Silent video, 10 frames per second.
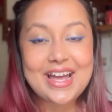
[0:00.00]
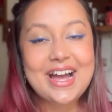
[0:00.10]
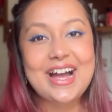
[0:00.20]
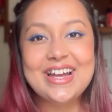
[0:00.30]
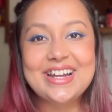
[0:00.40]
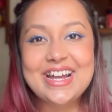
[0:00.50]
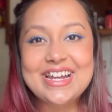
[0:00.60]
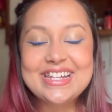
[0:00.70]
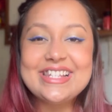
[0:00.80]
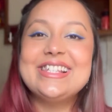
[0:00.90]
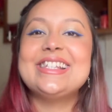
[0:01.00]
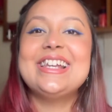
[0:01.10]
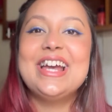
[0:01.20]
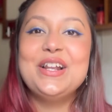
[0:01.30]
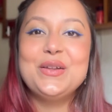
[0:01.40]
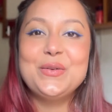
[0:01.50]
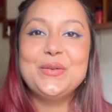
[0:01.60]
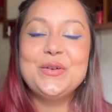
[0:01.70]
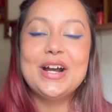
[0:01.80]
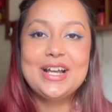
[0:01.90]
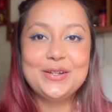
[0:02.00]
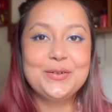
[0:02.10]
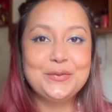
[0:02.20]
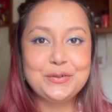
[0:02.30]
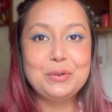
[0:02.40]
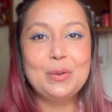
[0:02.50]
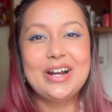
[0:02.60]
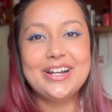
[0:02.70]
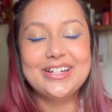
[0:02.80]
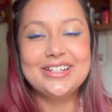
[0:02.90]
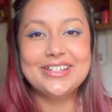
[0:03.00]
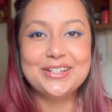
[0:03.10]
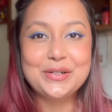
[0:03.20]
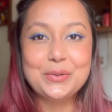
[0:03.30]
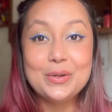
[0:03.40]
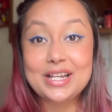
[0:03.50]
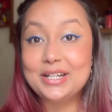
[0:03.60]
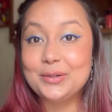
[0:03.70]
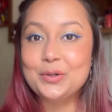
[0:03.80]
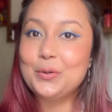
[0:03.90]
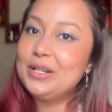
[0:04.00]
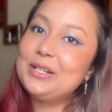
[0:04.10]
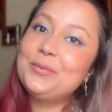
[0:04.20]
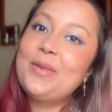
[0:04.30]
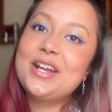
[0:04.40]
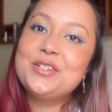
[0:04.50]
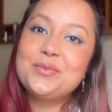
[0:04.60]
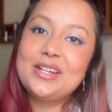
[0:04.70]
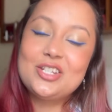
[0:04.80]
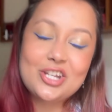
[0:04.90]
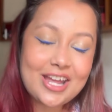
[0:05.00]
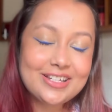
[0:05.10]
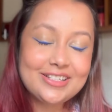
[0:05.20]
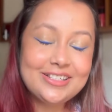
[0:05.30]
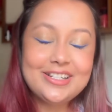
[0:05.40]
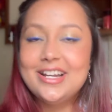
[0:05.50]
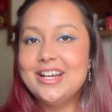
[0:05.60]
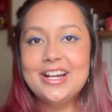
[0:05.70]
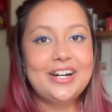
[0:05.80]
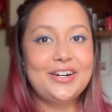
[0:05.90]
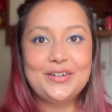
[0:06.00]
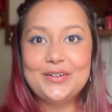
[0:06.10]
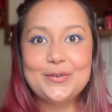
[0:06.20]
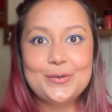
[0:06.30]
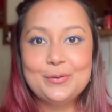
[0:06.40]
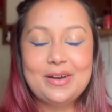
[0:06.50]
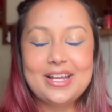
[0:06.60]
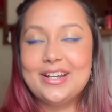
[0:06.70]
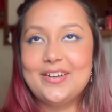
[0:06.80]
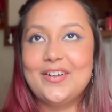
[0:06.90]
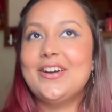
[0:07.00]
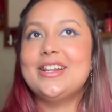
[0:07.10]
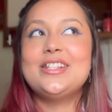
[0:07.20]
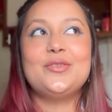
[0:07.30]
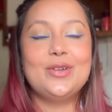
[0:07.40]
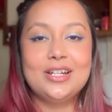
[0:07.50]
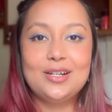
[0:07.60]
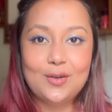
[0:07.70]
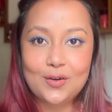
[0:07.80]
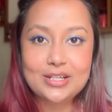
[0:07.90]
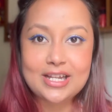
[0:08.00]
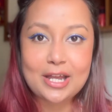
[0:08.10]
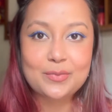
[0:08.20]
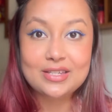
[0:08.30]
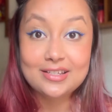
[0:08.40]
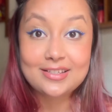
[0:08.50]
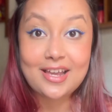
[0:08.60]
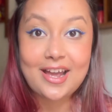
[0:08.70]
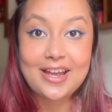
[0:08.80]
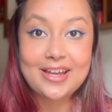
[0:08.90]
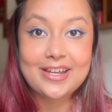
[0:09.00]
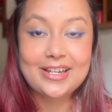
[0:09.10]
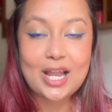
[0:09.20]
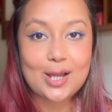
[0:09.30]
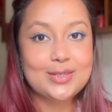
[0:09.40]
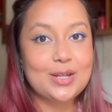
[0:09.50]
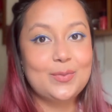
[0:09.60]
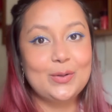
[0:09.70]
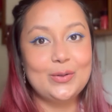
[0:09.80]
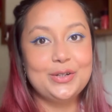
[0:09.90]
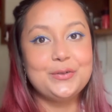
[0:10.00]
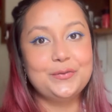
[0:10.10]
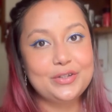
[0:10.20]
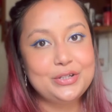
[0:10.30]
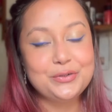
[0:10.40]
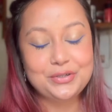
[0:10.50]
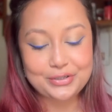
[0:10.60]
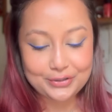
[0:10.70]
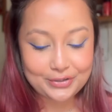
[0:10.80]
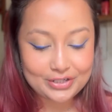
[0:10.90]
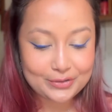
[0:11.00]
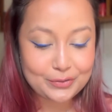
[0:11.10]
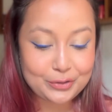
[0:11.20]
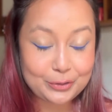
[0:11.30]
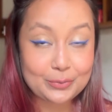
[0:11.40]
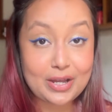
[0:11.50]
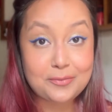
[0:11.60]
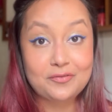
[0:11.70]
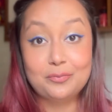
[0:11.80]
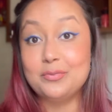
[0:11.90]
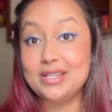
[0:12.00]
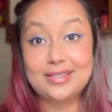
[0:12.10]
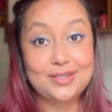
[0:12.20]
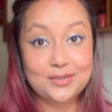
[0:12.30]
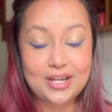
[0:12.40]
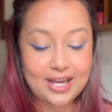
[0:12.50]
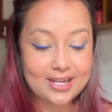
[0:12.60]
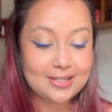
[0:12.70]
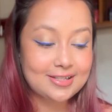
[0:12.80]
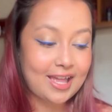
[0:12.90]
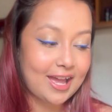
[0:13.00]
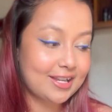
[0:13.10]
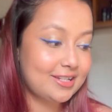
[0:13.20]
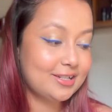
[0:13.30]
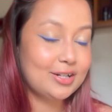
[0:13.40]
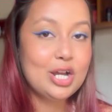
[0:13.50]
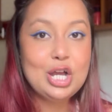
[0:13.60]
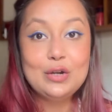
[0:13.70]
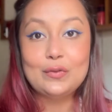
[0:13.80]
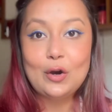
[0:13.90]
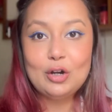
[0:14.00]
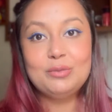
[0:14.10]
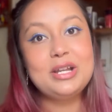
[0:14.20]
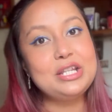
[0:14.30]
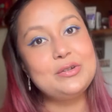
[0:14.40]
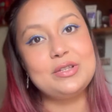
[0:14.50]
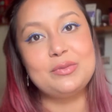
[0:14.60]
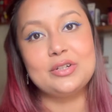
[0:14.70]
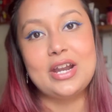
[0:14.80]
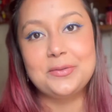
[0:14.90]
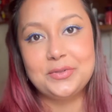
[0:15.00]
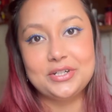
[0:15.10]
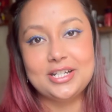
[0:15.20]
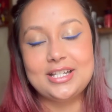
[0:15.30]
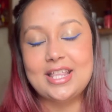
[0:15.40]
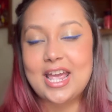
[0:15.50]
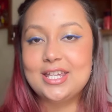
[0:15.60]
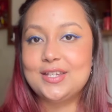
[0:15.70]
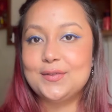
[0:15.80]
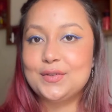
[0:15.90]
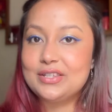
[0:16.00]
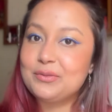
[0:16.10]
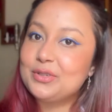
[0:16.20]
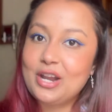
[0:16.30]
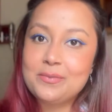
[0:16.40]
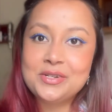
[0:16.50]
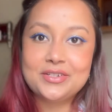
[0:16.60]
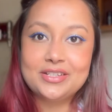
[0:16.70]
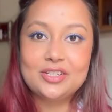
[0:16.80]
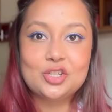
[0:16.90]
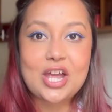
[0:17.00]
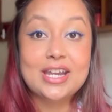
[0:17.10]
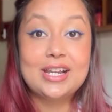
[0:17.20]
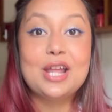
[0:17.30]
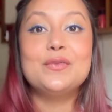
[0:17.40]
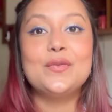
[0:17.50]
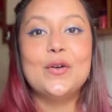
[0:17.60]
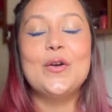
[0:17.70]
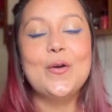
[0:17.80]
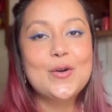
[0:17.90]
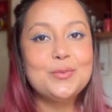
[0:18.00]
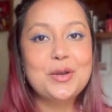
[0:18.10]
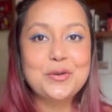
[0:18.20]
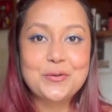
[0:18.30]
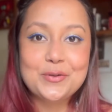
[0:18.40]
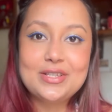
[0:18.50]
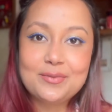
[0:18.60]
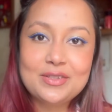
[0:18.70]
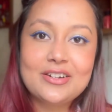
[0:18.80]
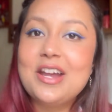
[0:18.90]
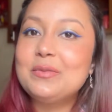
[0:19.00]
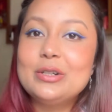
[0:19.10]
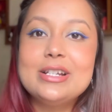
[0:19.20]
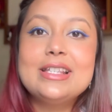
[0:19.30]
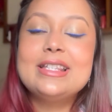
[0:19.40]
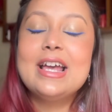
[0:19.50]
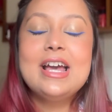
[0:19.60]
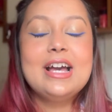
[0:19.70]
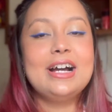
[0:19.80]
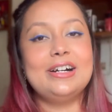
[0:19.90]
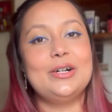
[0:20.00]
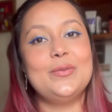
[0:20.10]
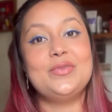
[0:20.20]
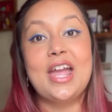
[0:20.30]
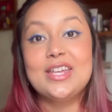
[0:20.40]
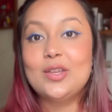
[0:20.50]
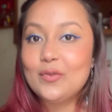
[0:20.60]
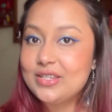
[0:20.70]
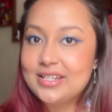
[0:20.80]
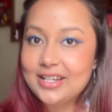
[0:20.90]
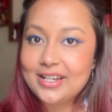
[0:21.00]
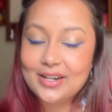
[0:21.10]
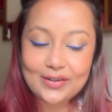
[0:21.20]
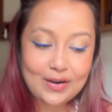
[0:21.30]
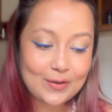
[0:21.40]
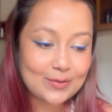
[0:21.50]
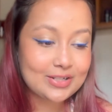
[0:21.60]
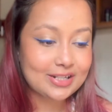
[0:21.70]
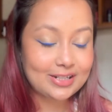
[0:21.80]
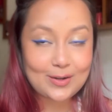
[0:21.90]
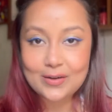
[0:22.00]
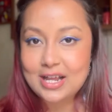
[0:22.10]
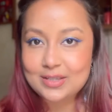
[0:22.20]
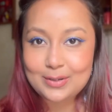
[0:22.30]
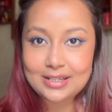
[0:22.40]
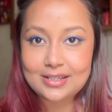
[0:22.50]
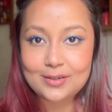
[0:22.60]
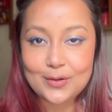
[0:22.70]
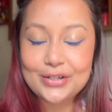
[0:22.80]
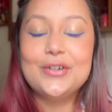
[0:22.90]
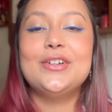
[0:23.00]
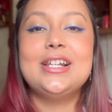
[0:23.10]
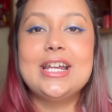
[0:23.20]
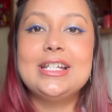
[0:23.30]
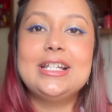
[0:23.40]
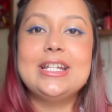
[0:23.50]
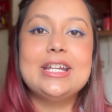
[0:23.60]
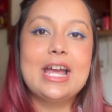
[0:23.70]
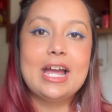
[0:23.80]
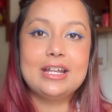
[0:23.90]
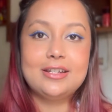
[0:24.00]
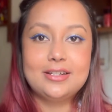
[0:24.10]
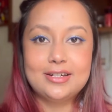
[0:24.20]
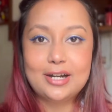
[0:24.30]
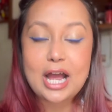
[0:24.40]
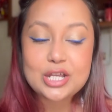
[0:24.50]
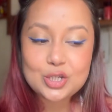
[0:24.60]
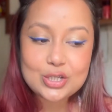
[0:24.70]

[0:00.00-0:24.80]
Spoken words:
Hi guys, hello everyone, welcome or welcome back to my channel. Oh my god, it's been a long time since I last uploaded a video here on YouTube. I've missed you guys, and for all my new subscribers, thank you for subscribing to this channel, and for all my old subscribers, thank you for sticking around. A lot has been going on lately, and I